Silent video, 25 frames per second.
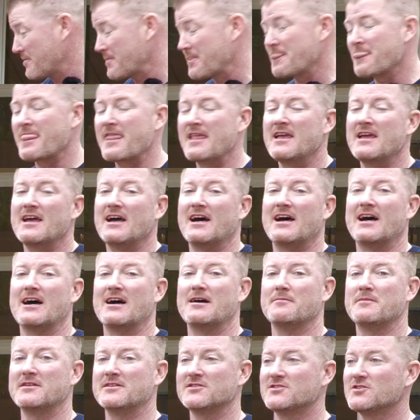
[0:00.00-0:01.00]
Mm-hmm.
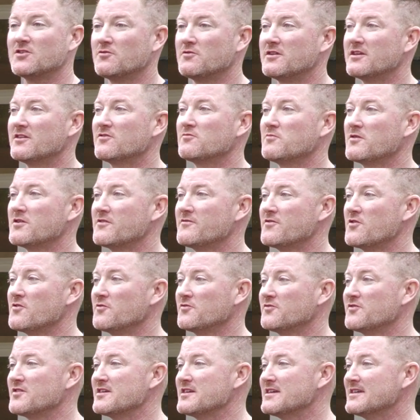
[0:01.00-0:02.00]
And so it is one of
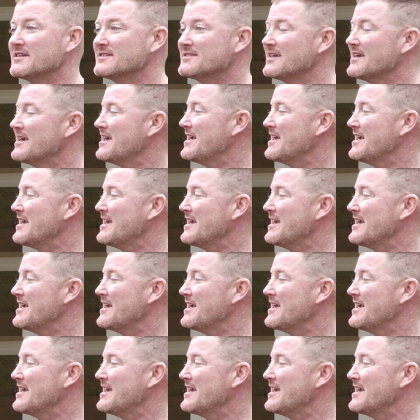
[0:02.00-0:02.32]
those things.